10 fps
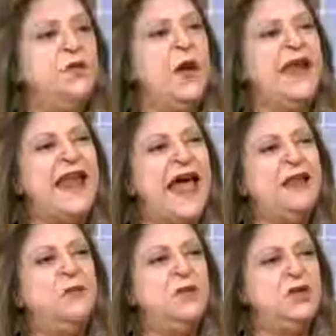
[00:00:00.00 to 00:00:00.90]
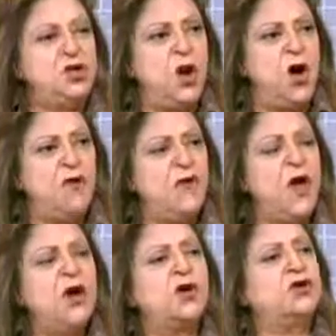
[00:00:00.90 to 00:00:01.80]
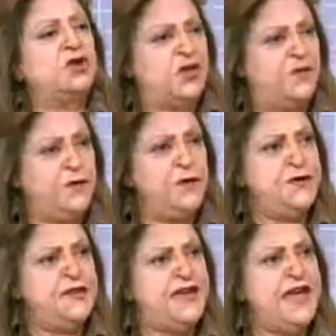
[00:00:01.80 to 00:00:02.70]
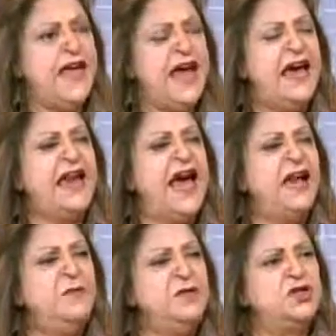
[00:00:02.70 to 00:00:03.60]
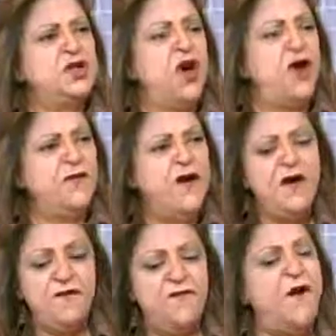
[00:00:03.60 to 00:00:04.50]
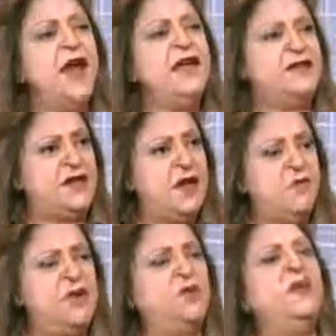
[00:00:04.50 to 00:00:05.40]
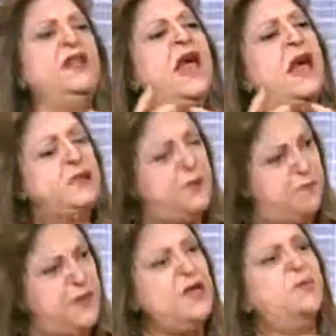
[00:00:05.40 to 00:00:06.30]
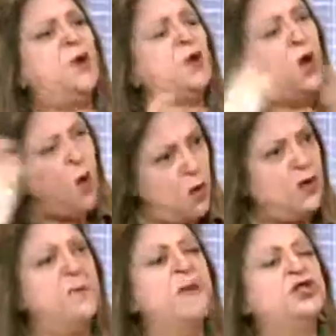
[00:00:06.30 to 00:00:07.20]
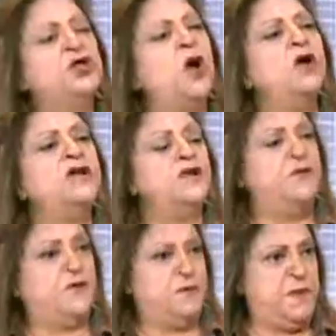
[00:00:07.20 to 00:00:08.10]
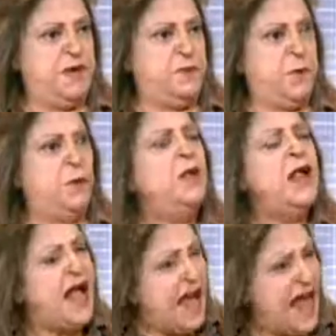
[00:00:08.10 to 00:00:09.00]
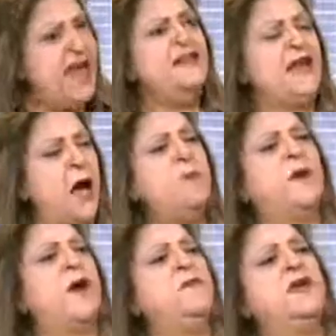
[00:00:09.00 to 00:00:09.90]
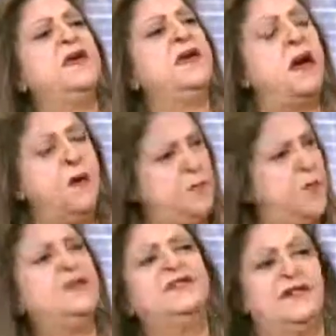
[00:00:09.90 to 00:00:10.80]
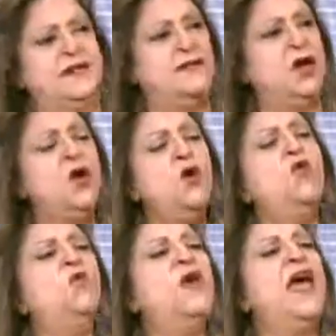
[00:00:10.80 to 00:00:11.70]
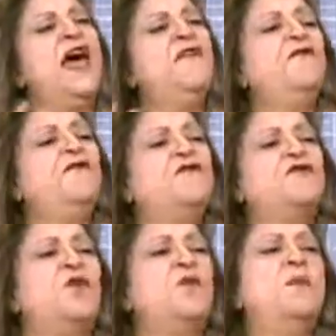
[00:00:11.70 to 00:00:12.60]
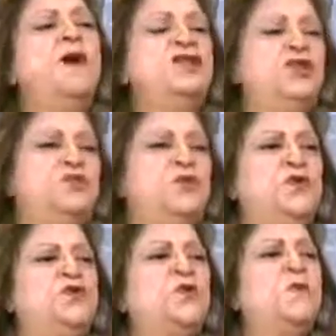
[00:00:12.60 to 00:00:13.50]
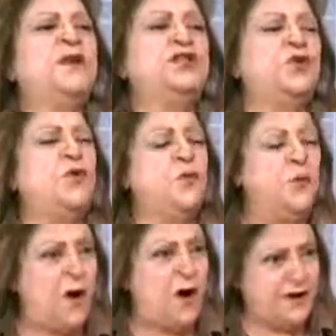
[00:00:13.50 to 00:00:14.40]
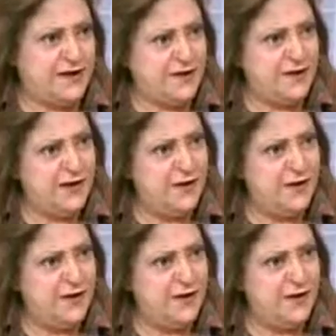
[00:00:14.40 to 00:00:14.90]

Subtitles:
you know, an element of controversy, an element of fight between the people, or the majority of the people, and the upcoming president, whom we have put so much hope on.